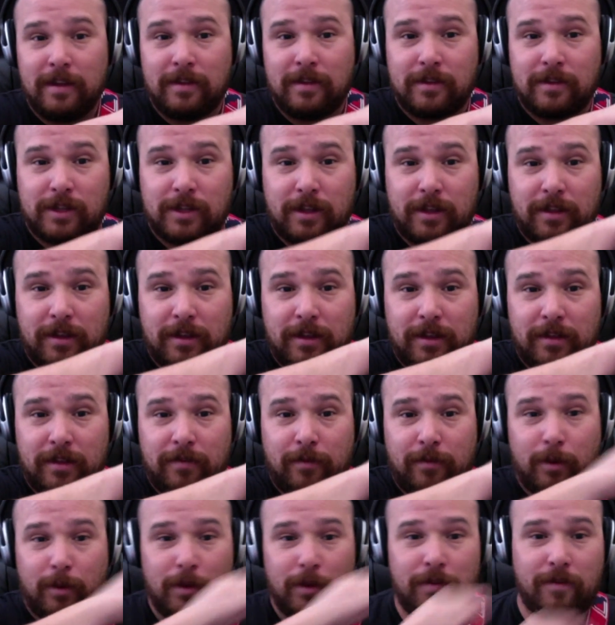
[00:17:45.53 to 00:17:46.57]
There's nothing on the
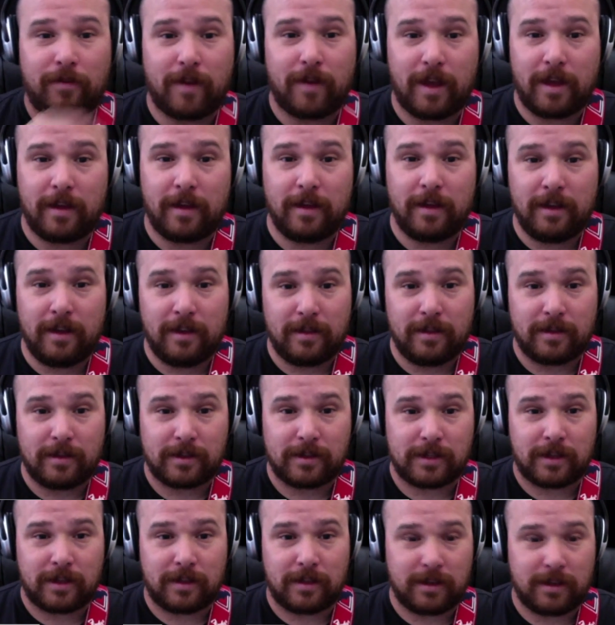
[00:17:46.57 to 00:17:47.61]
4th fret.
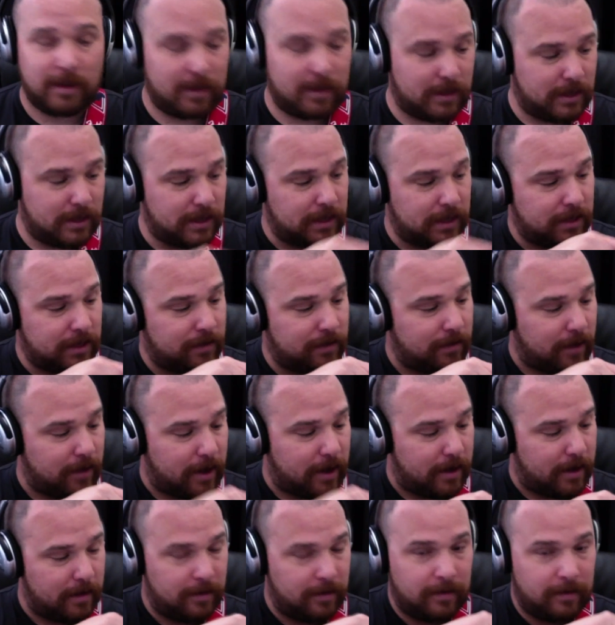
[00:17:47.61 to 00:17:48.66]
There's nothing on the 6th
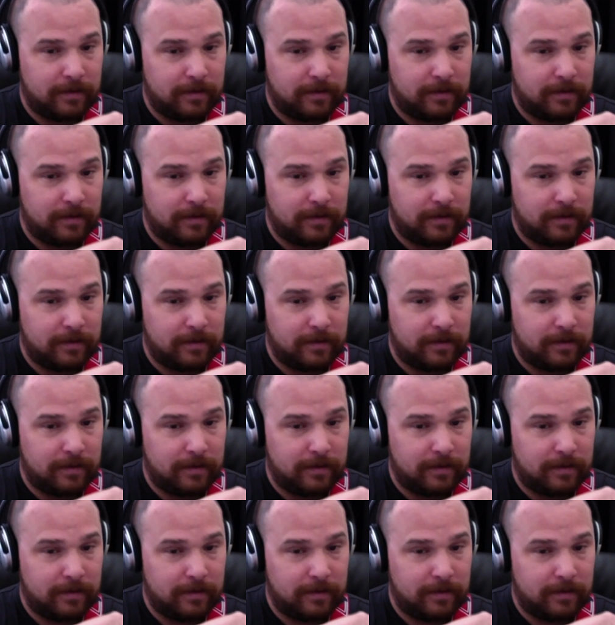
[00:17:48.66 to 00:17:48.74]
fret.